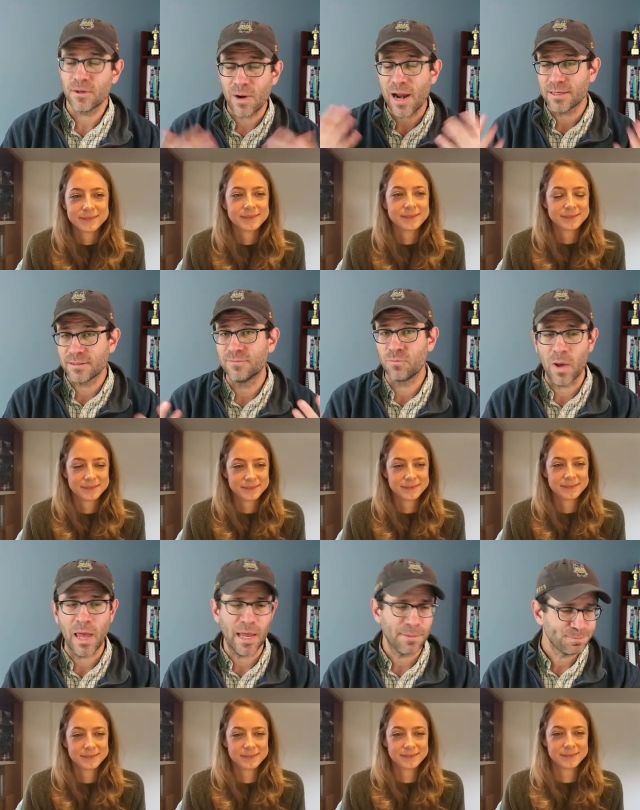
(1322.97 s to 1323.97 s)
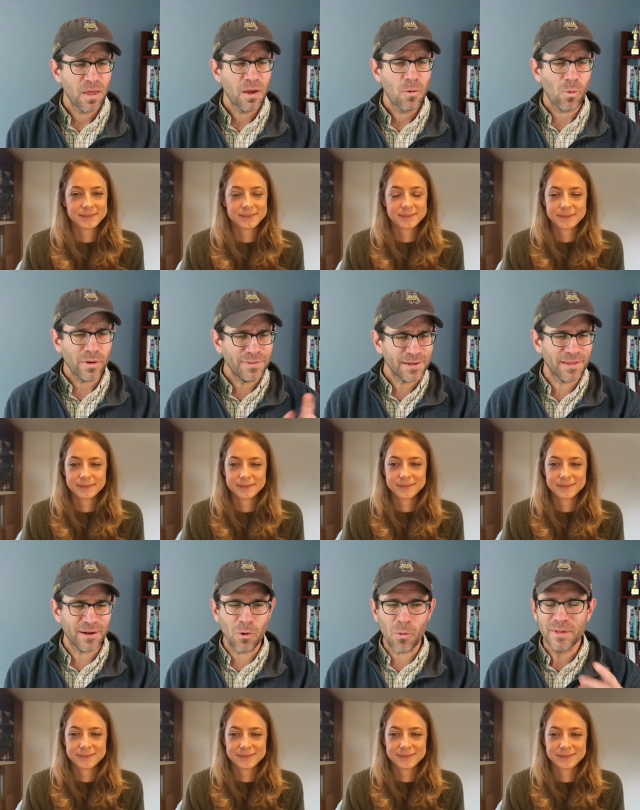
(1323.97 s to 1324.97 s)
Speaker 1: interactive way. One thing
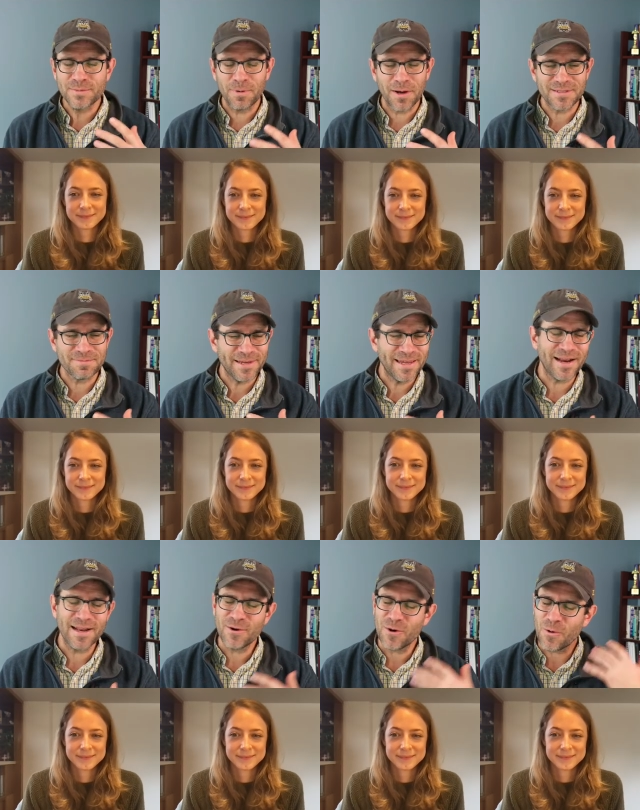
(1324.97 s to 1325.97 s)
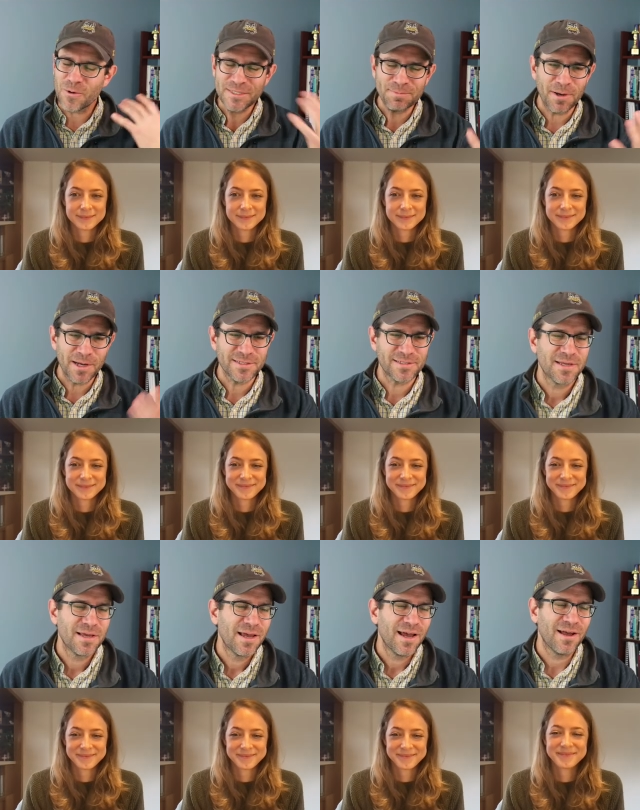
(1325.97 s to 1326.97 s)
that always bugs me, and I know it always bugs
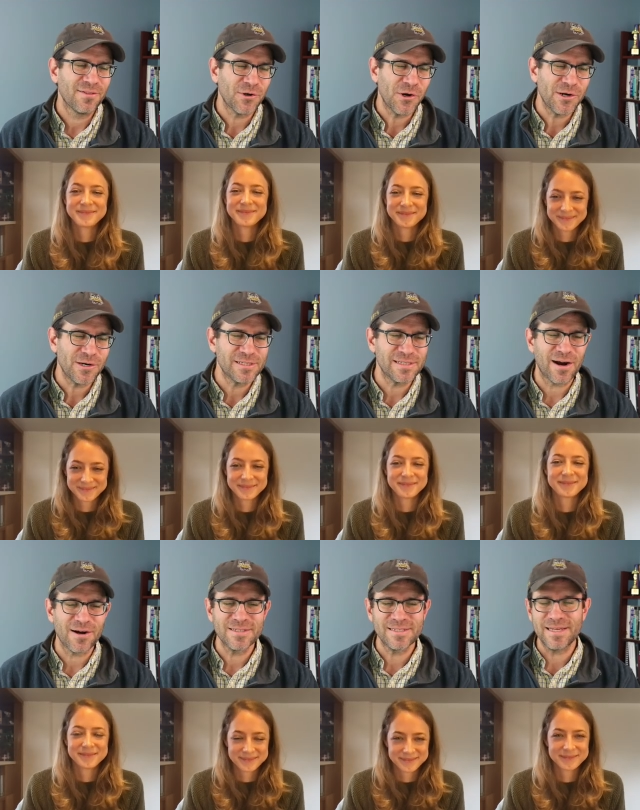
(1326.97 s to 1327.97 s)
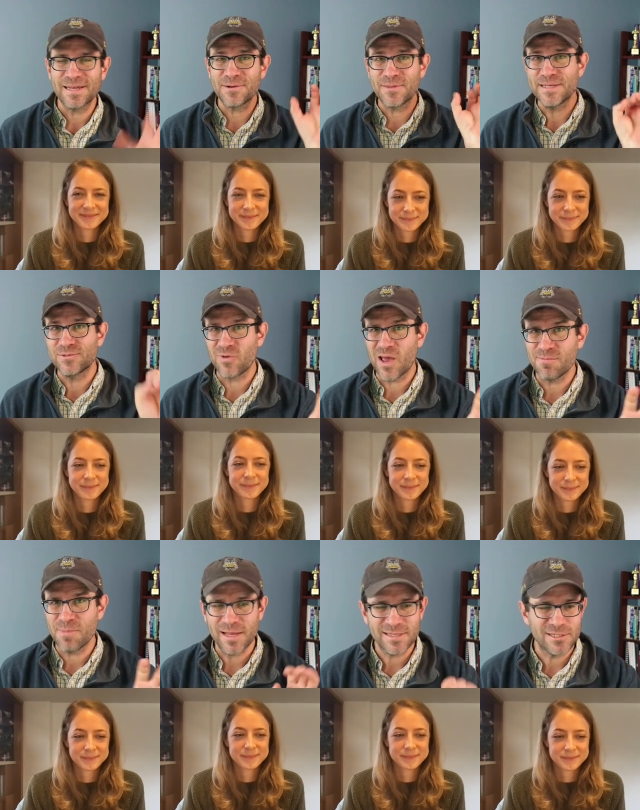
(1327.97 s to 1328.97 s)
uh, learners, are seeing these red
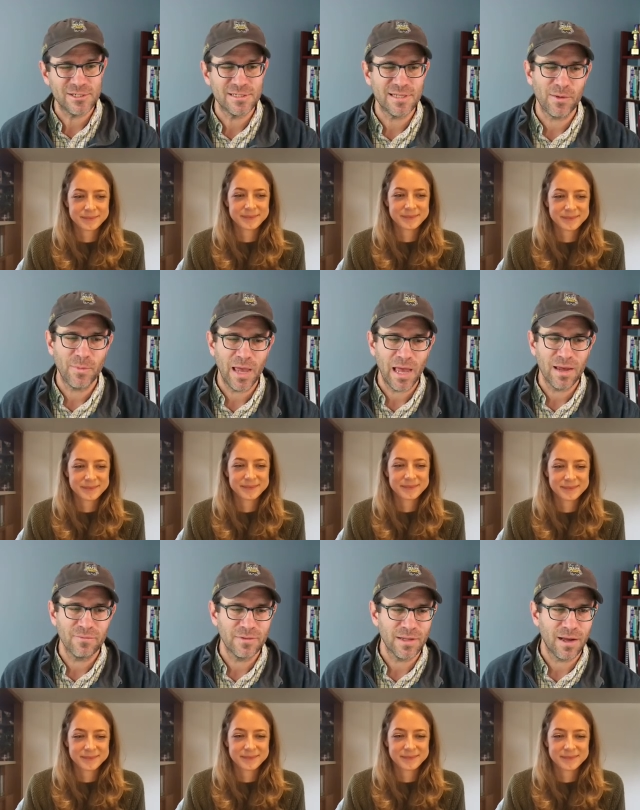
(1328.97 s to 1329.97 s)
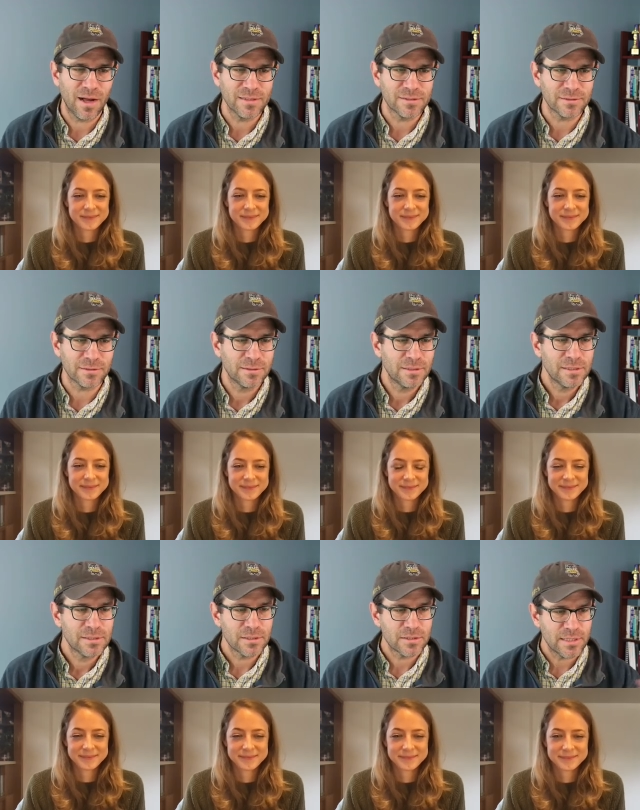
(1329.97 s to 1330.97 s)
messages like we have in the console.
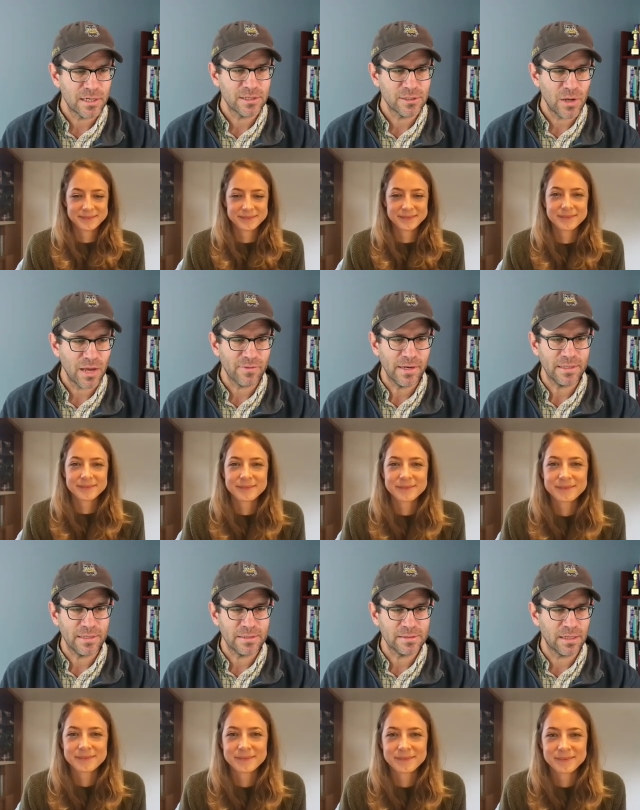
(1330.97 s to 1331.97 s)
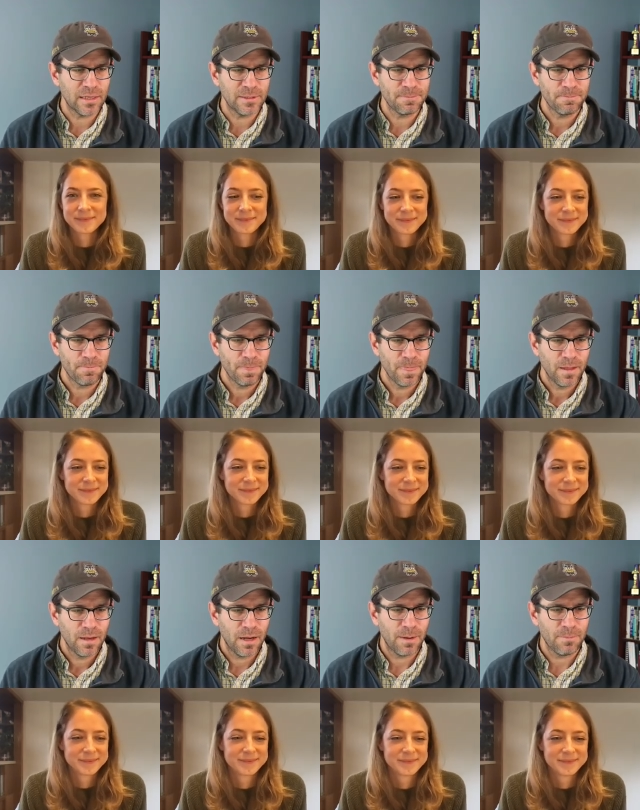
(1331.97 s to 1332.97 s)
So Sarah, do you have ideas on,
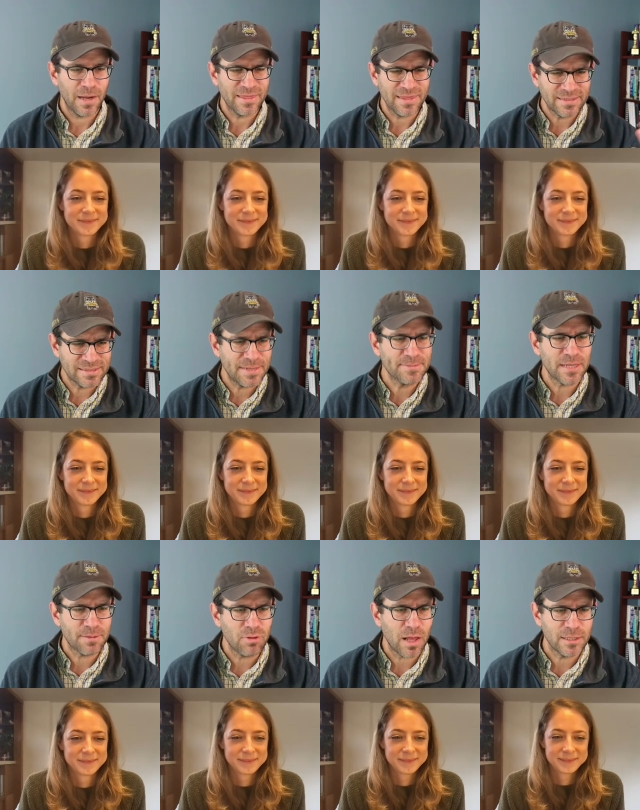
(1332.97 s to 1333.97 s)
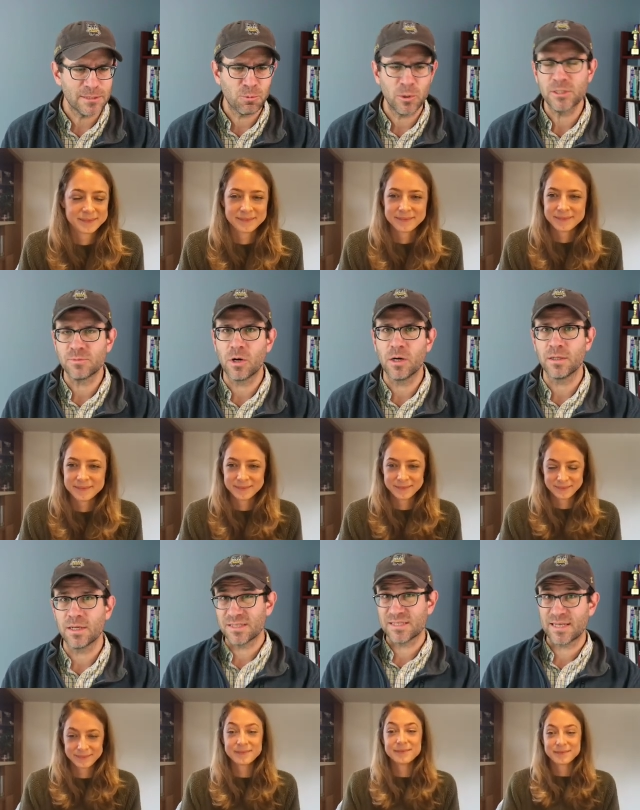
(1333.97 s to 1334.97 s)
um, I it seems like Plotly's pretty smart and
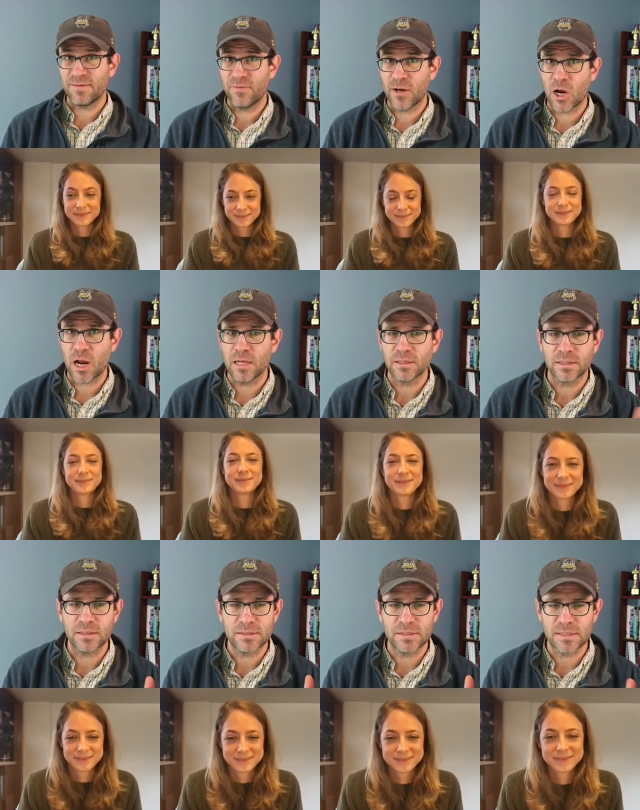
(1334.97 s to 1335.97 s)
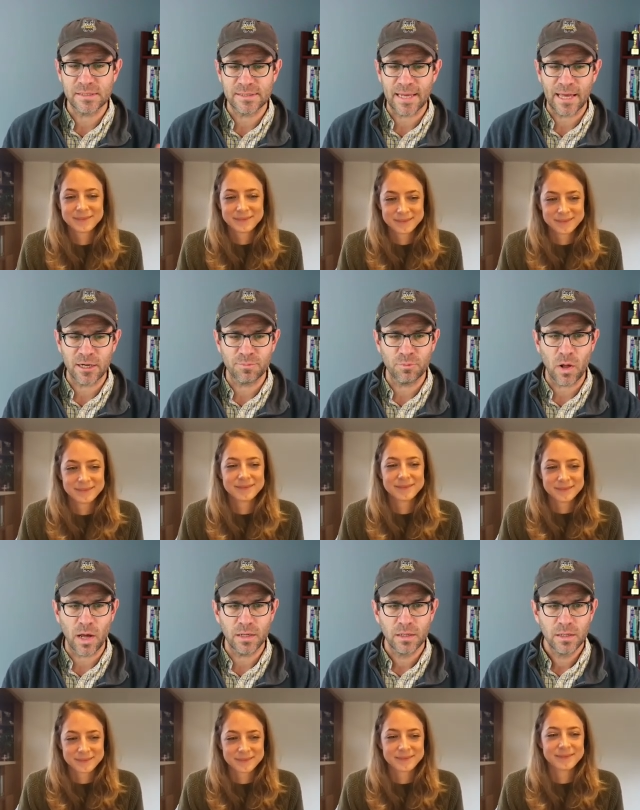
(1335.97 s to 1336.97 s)
that it's figuring out that this is a scatter
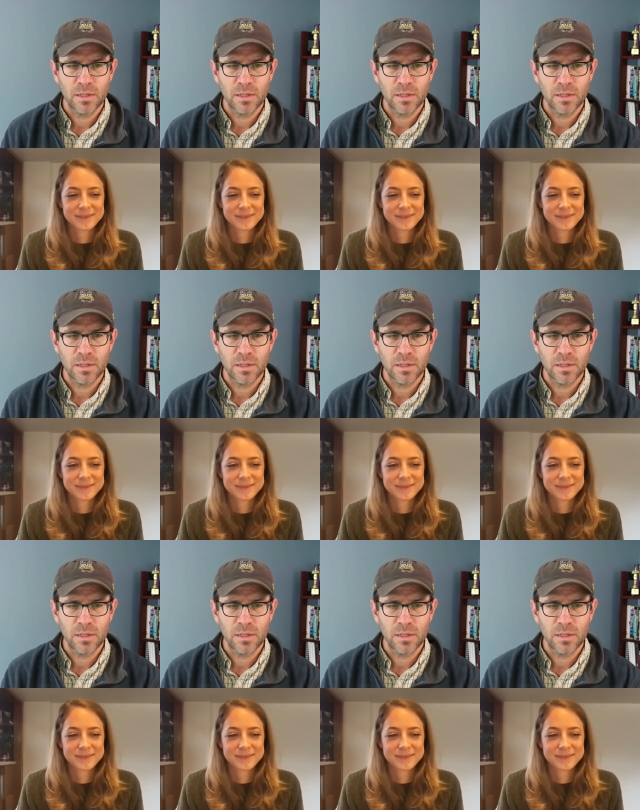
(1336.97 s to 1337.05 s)
plot.